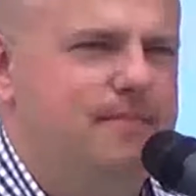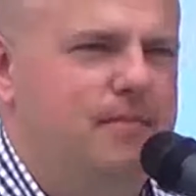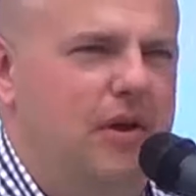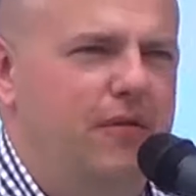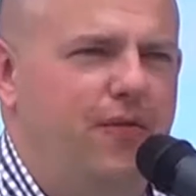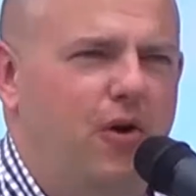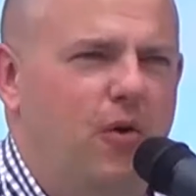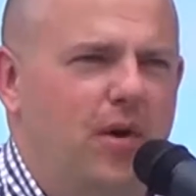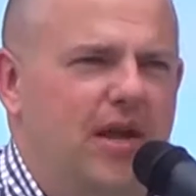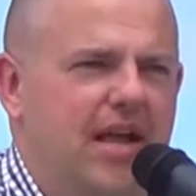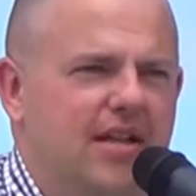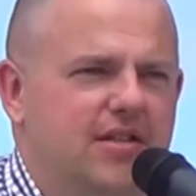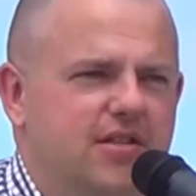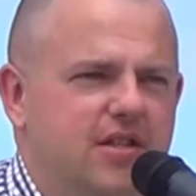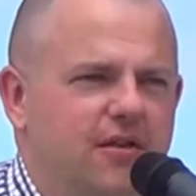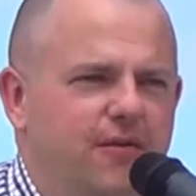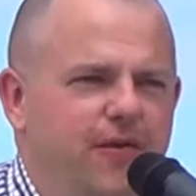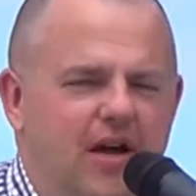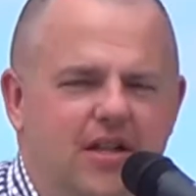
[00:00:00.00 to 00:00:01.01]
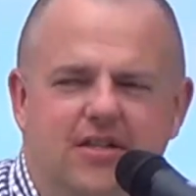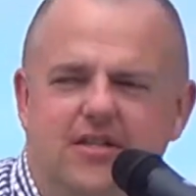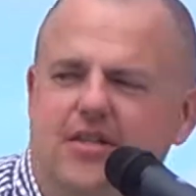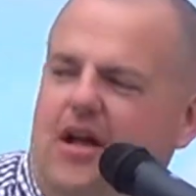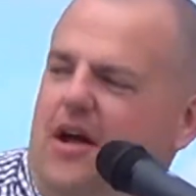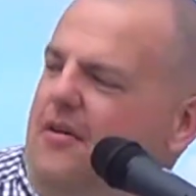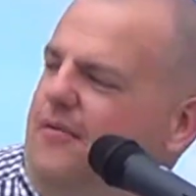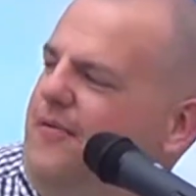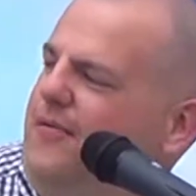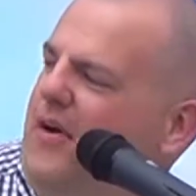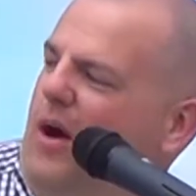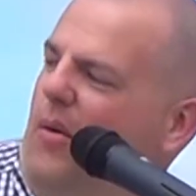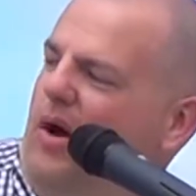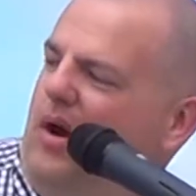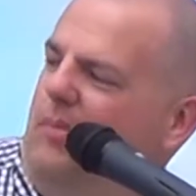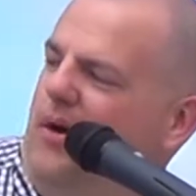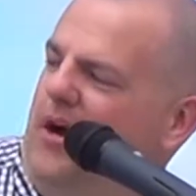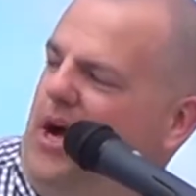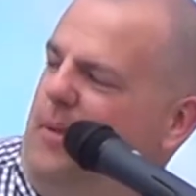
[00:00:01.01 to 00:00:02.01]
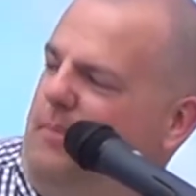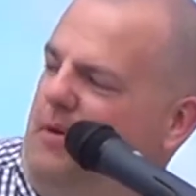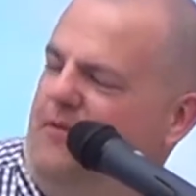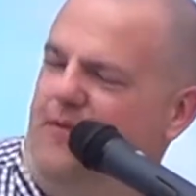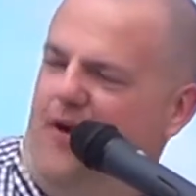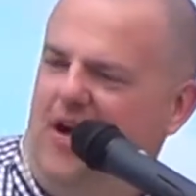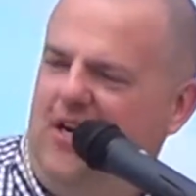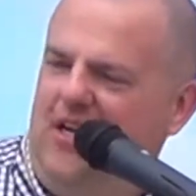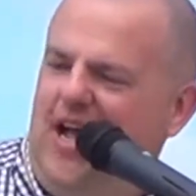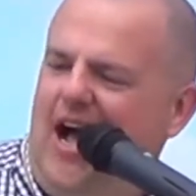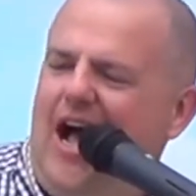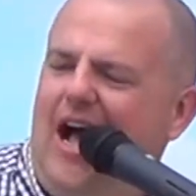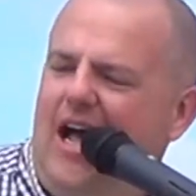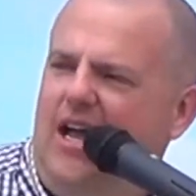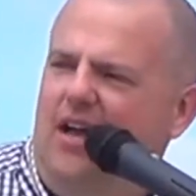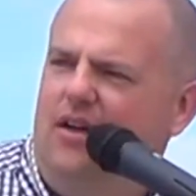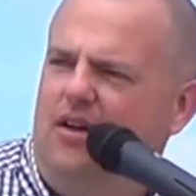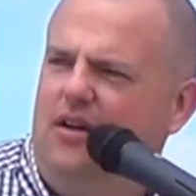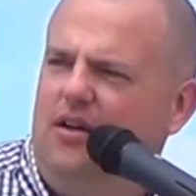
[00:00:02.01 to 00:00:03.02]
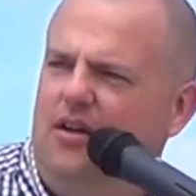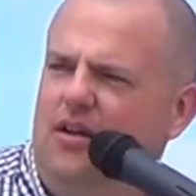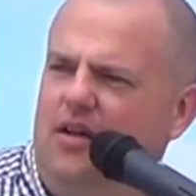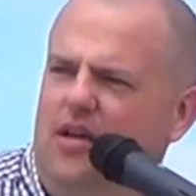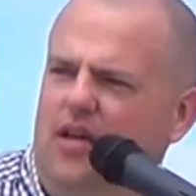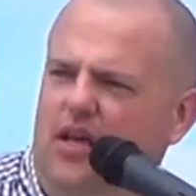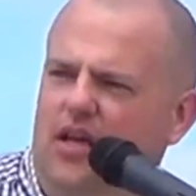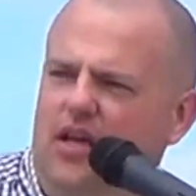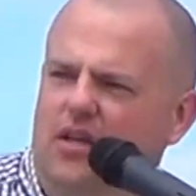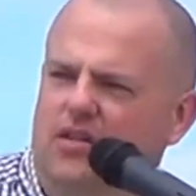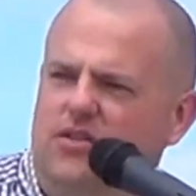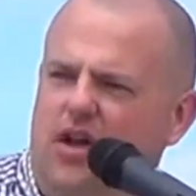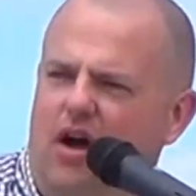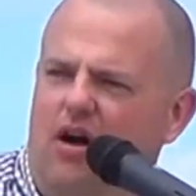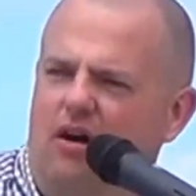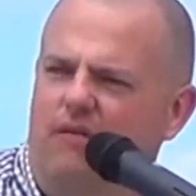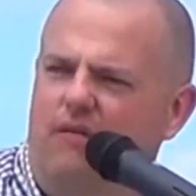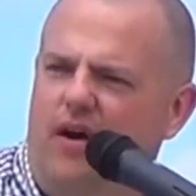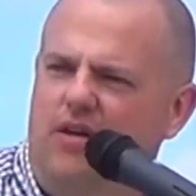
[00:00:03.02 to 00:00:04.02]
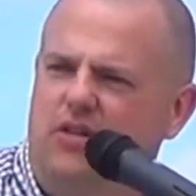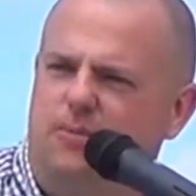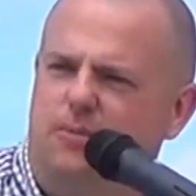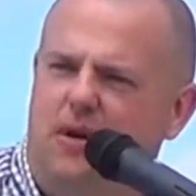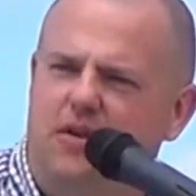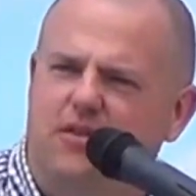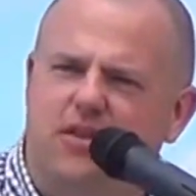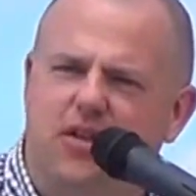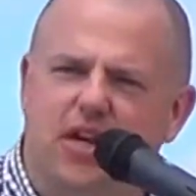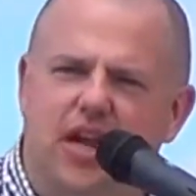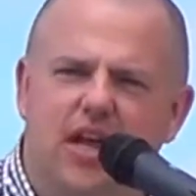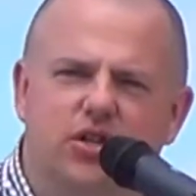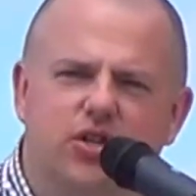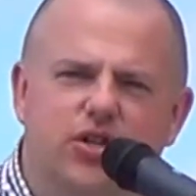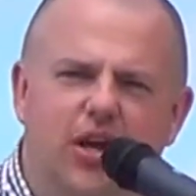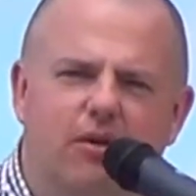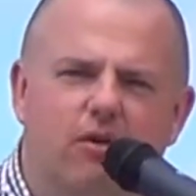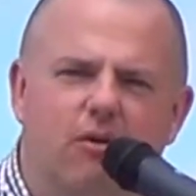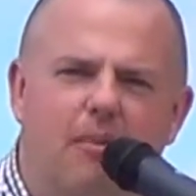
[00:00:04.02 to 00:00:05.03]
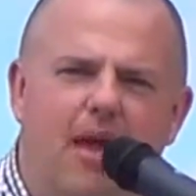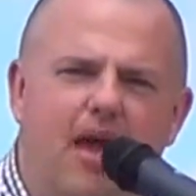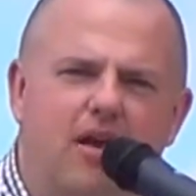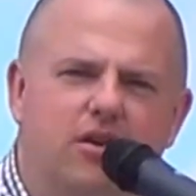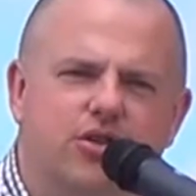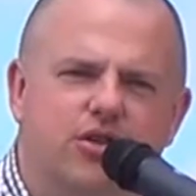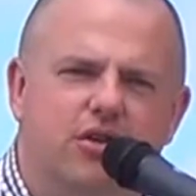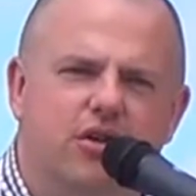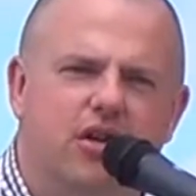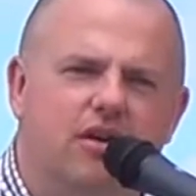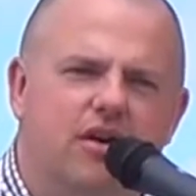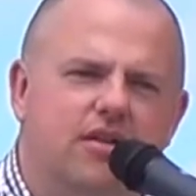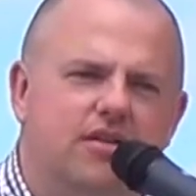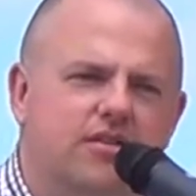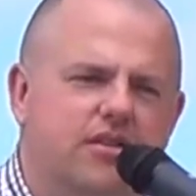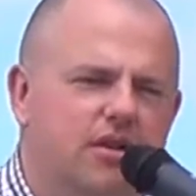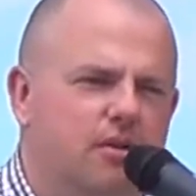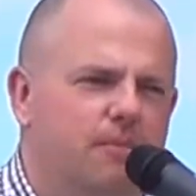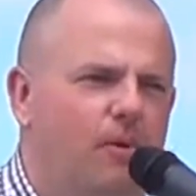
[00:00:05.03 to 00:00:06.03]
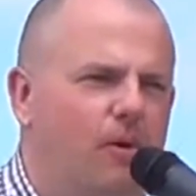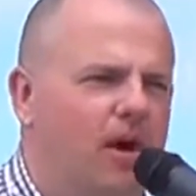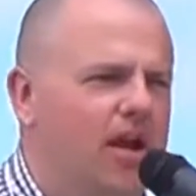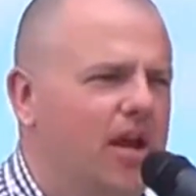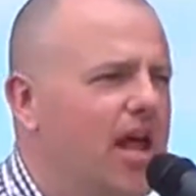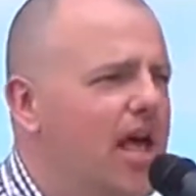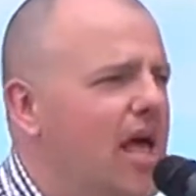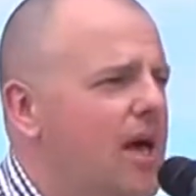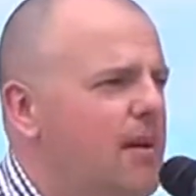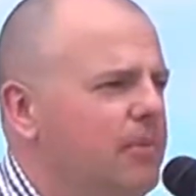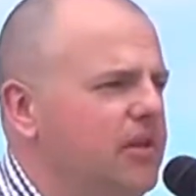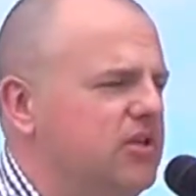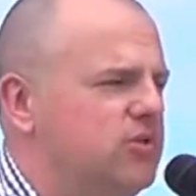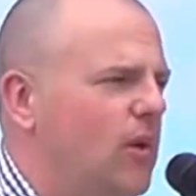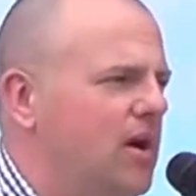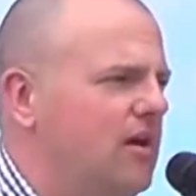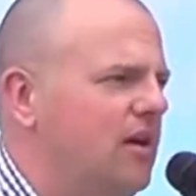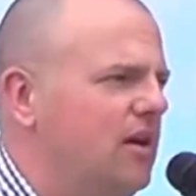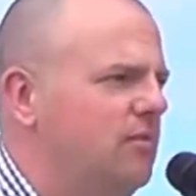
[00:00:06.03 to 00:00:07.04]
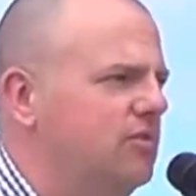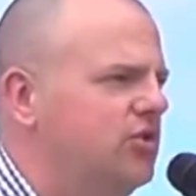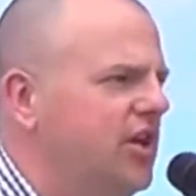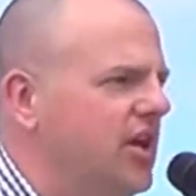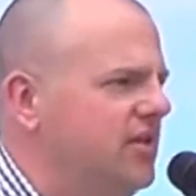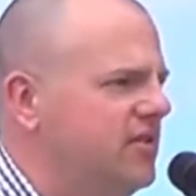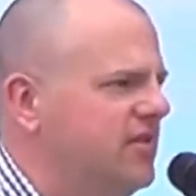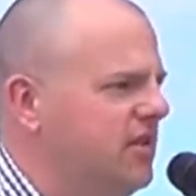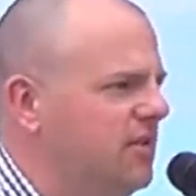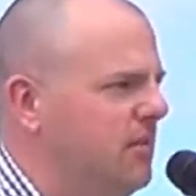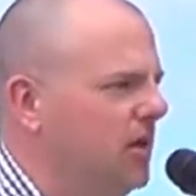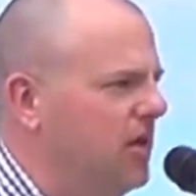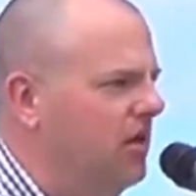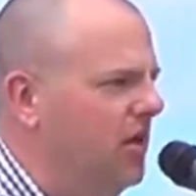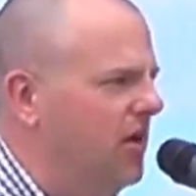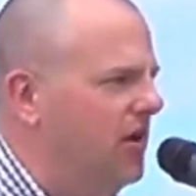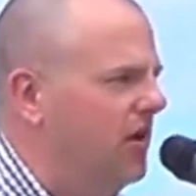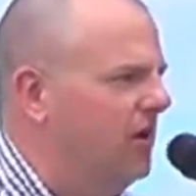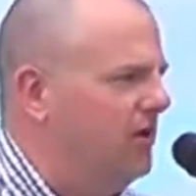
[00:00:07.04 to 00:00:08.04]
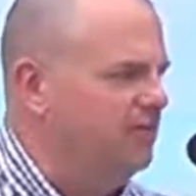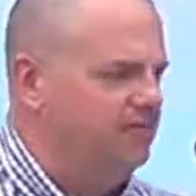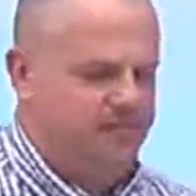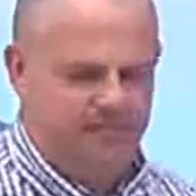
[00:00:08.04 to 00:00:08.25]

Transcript: Before we get to the fun stuff, I want to bring up a fun guy. He is our Vice President and General Manager here at Cedar Point. Please welcome Jason McClure.